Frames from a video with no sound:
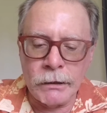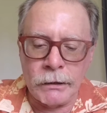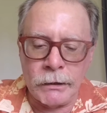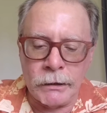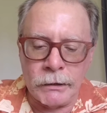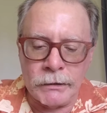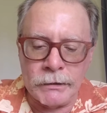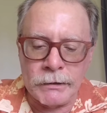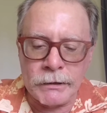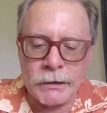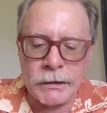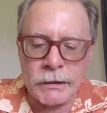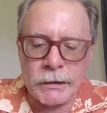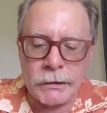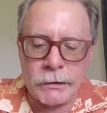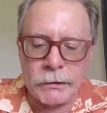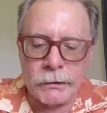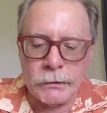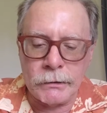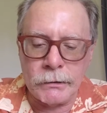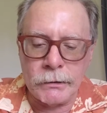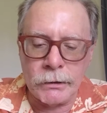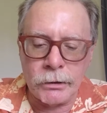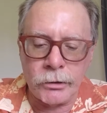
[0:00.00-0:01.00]

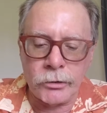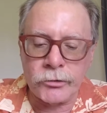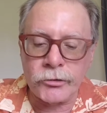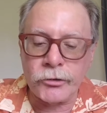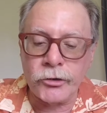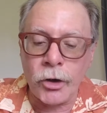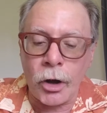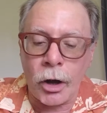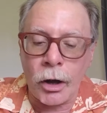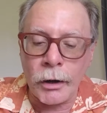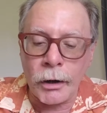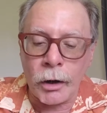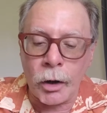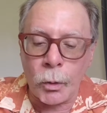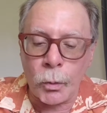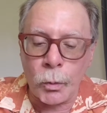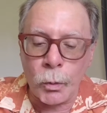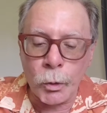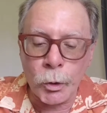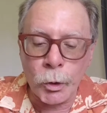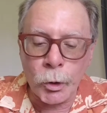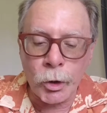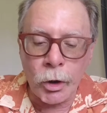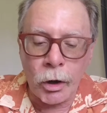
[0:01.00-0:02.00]
Indeed, there is not a
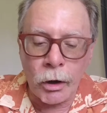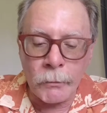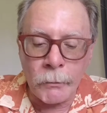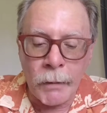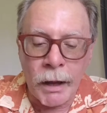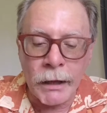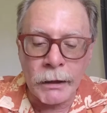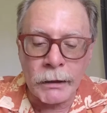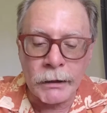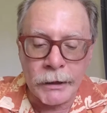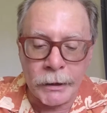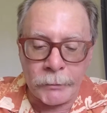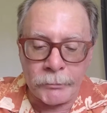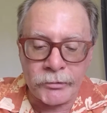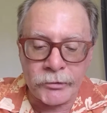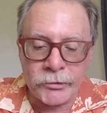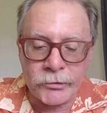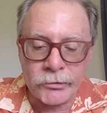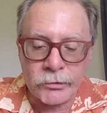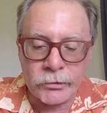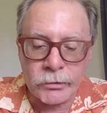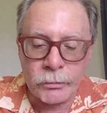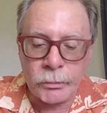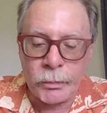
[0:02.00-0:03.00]
word on my
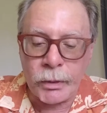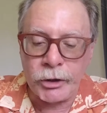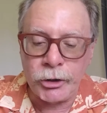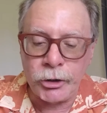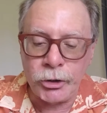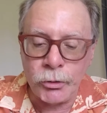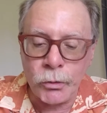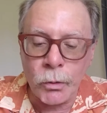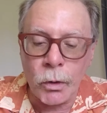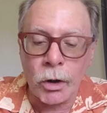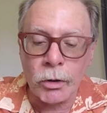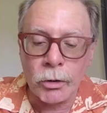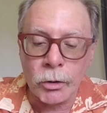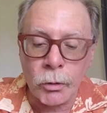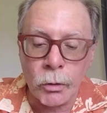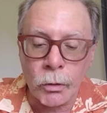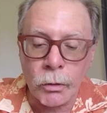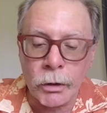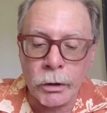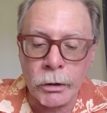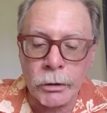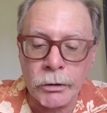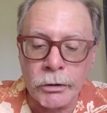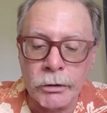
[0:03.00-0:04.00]
lips, but you, O
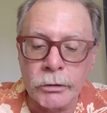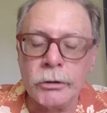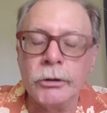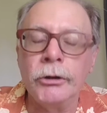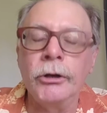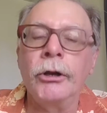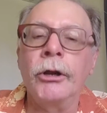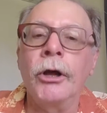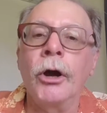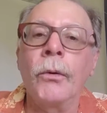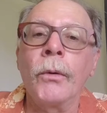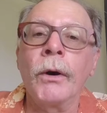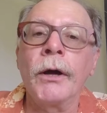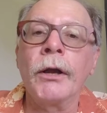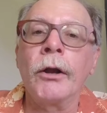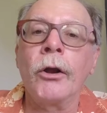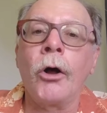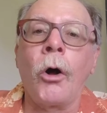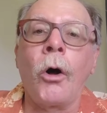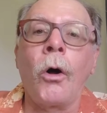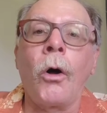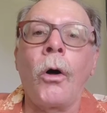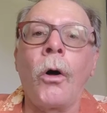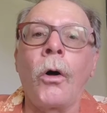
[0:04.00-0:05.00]
Lord, know it
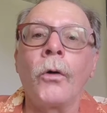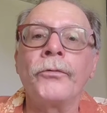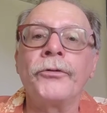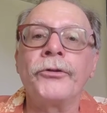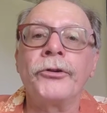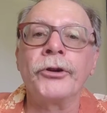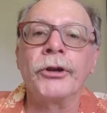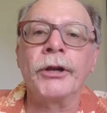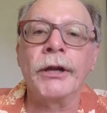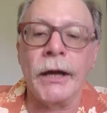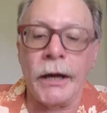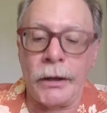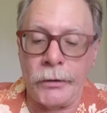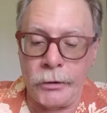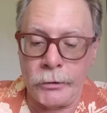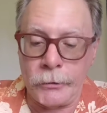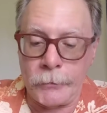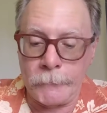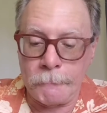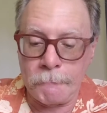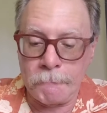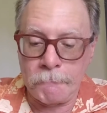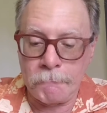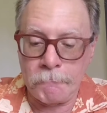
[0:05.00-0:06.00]
all together.